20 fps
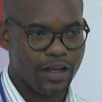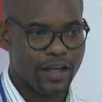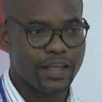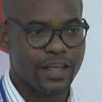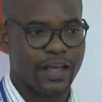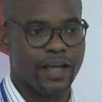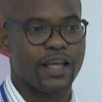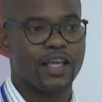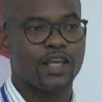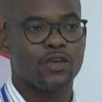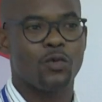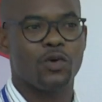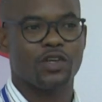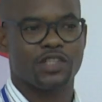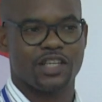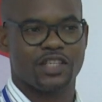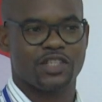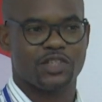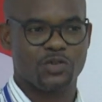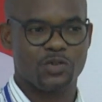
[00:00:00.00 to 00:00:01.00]
Yeah, it
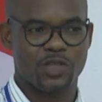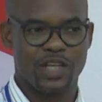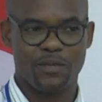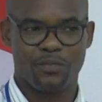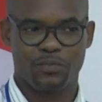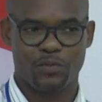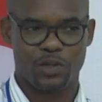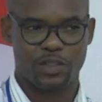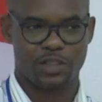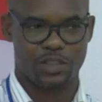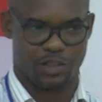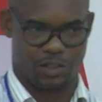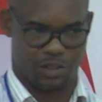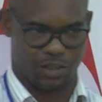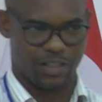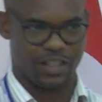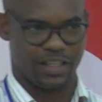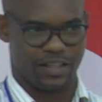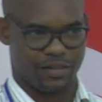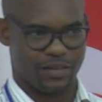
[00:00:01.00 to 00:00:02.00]
was a student
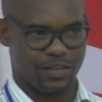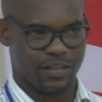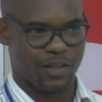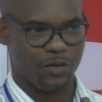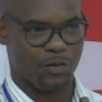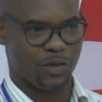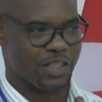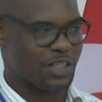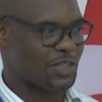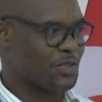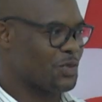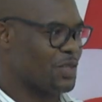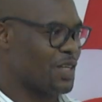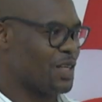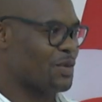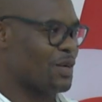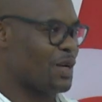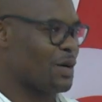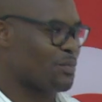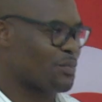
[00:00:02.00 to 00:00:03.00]
project. Yeah, it was a
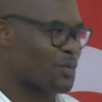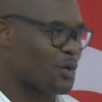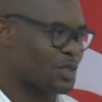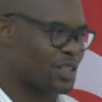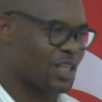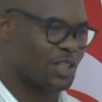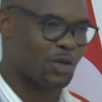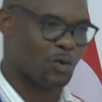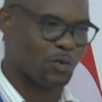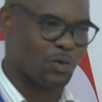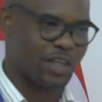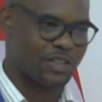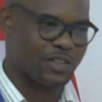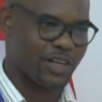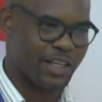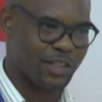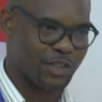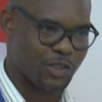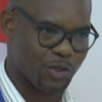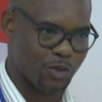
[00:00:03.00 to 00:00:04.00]
student project. So we are
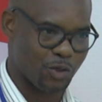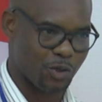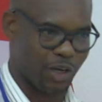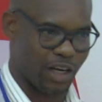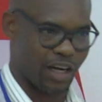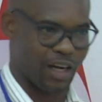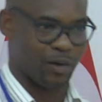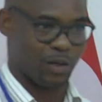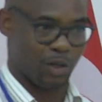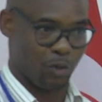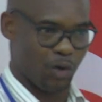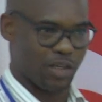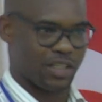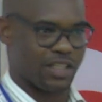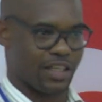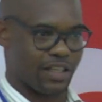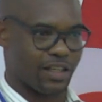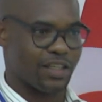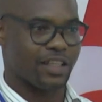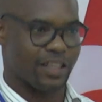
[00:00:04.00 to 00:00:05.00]
trying to. It
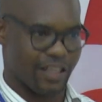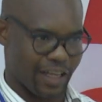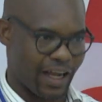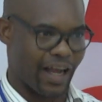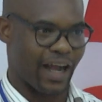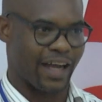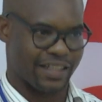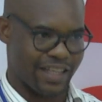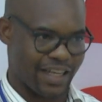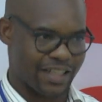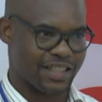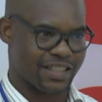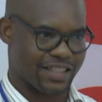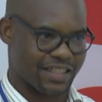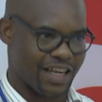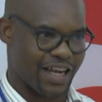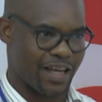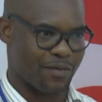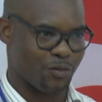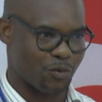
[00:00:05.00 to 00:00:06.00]
was at
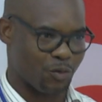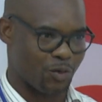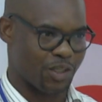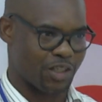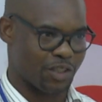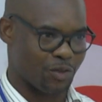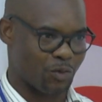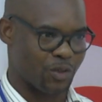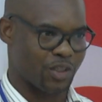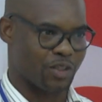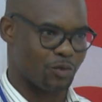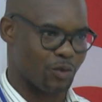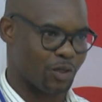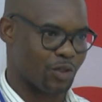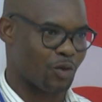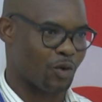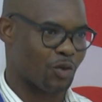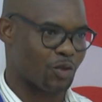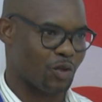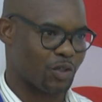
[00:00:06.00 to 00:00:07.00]
that time
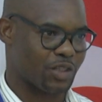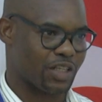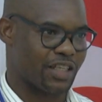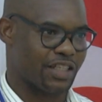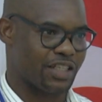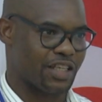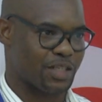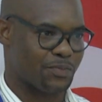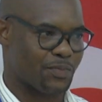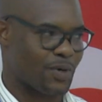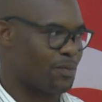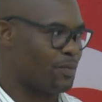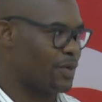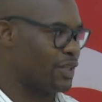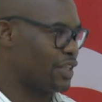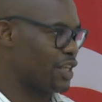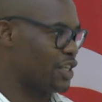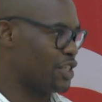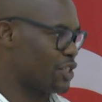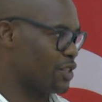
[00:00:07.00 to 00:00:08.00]
we conducted the
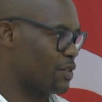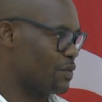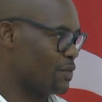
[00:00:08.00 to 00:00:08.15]
experimentation.